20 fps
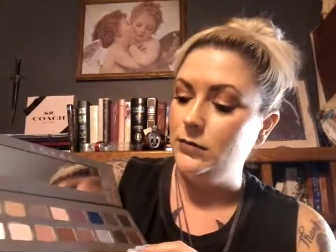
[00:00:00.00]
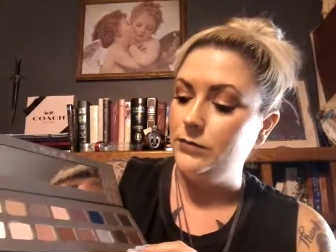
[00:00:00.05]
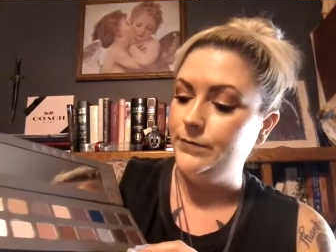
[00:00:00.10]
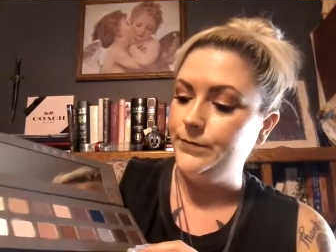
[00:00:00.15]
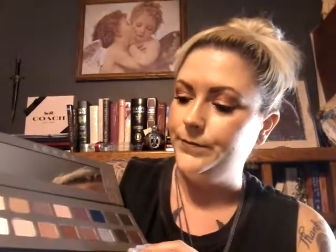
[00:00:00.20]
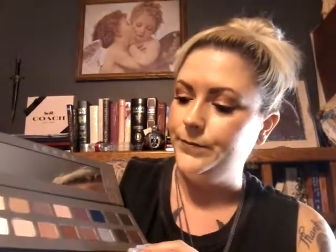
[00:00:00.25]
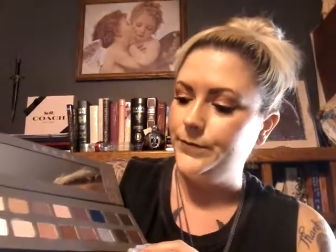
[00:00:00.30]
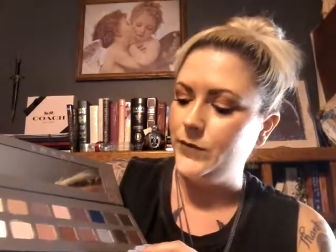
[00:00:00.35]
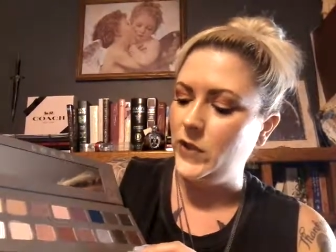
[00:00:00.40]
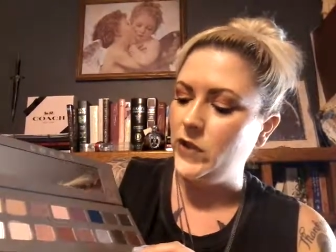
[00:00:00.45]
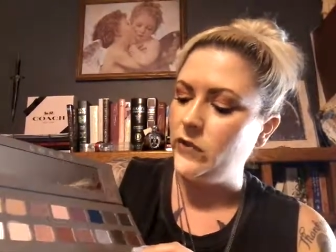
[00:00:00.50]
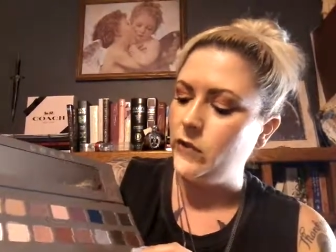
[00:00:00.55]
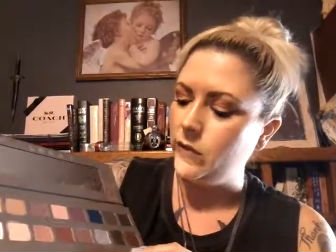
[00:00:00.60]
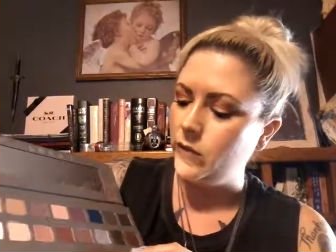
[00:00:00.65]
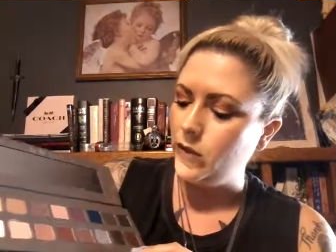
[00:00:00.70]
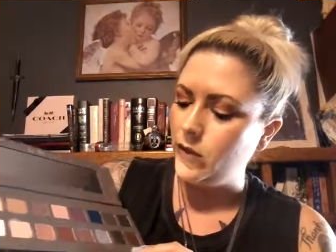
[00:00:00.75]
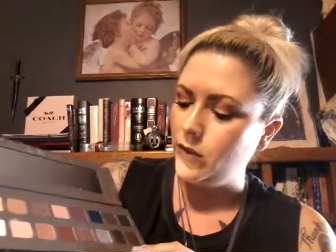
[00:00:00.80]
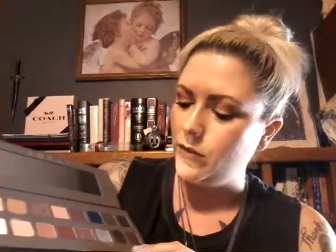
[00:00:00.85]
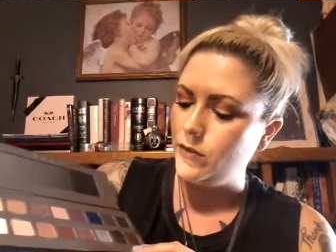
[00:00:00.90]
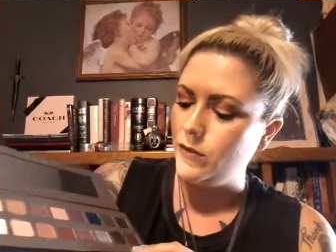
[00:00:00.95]
my
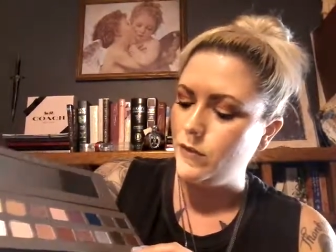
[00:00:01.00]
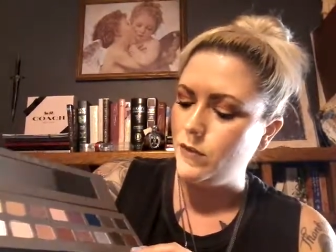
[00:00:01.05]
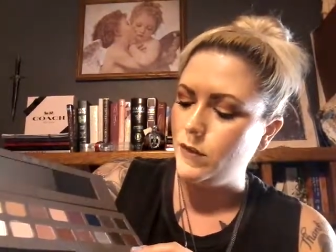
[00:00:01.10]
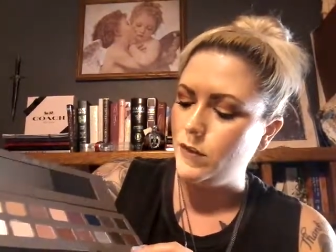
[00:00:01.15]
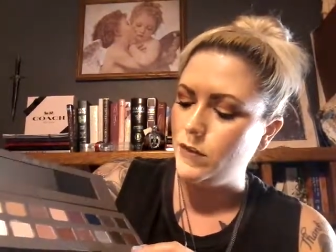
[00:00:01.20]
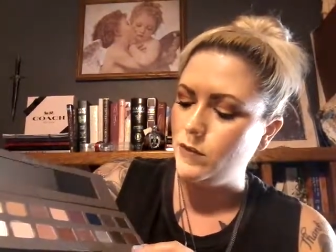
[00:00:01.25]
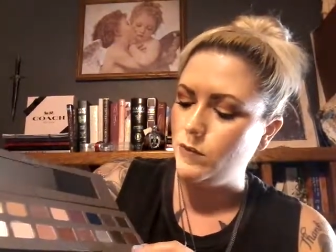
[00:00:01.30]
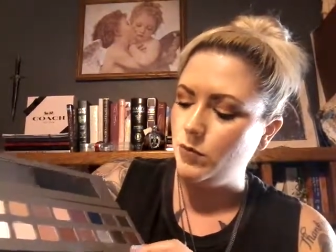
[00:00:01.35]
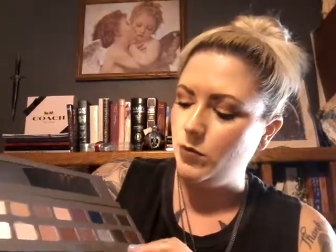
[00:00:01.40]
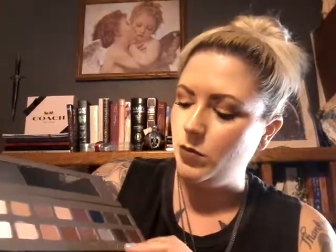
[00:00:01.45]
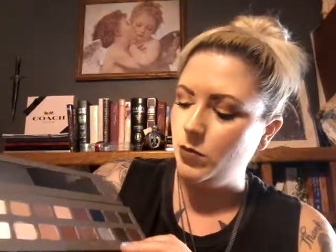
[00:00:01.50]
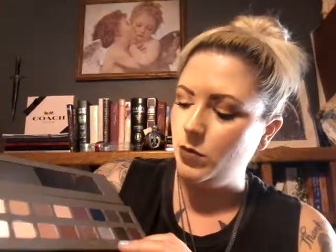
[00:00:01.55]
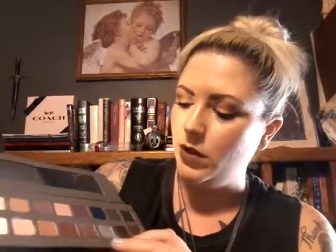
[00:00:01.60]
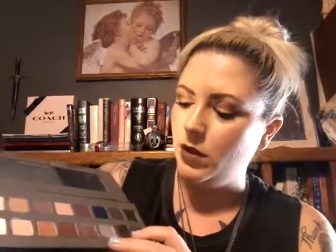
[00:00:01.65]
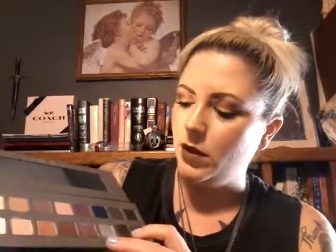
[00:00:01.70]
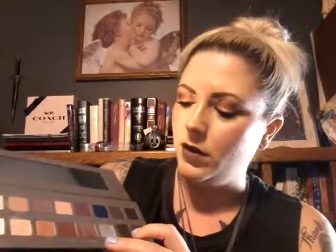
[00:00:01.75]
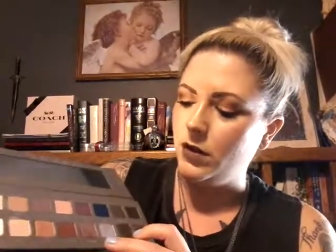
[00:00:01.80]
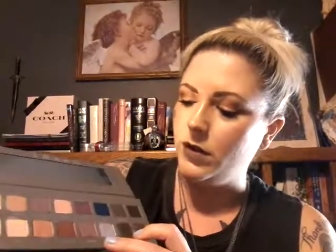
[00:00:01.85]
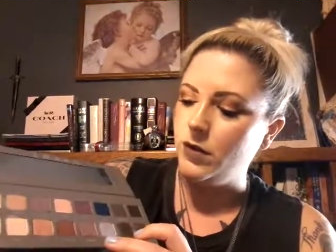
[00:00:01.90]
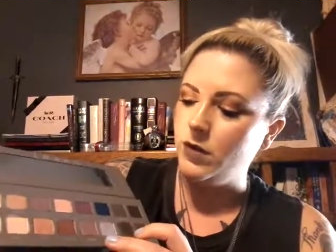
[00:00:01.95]
favorite colors in this one would be
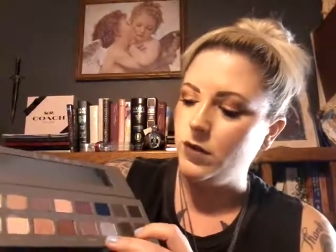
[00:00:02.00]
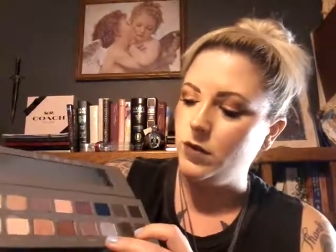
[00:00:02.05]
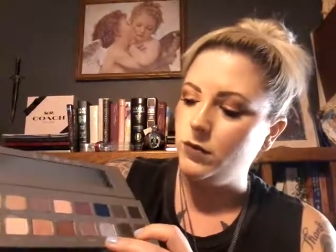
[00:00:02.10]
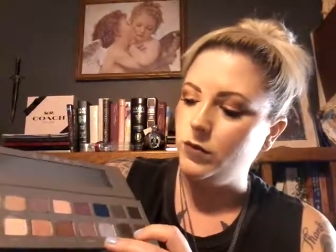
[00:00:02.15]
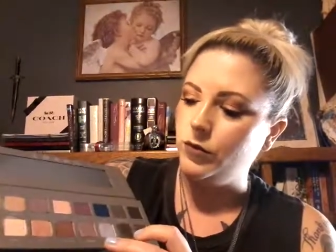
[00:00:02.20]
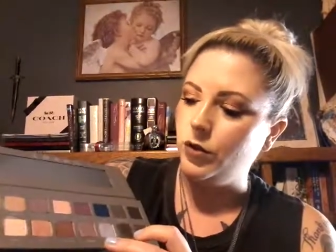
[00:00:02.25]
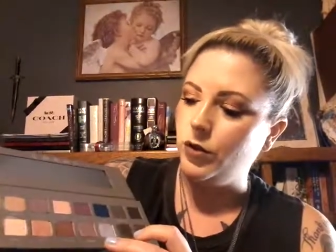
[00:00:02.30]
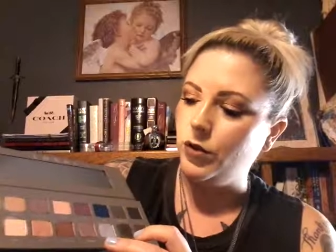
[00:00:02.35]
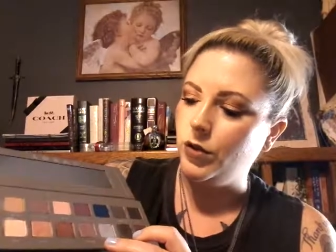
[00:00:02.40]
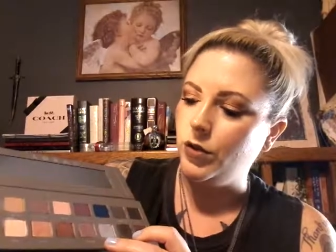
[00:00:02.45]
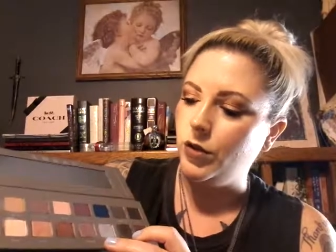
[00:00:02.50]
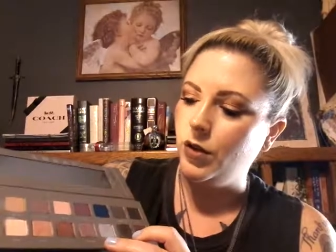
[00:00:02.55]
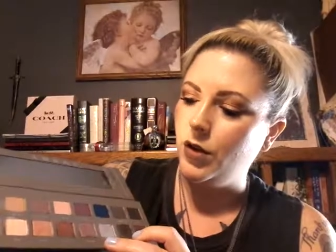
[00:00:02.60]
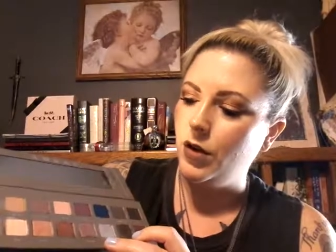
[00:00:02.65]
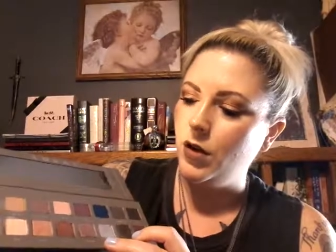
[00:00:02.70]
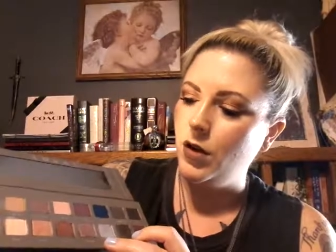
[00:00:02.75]
like the silver,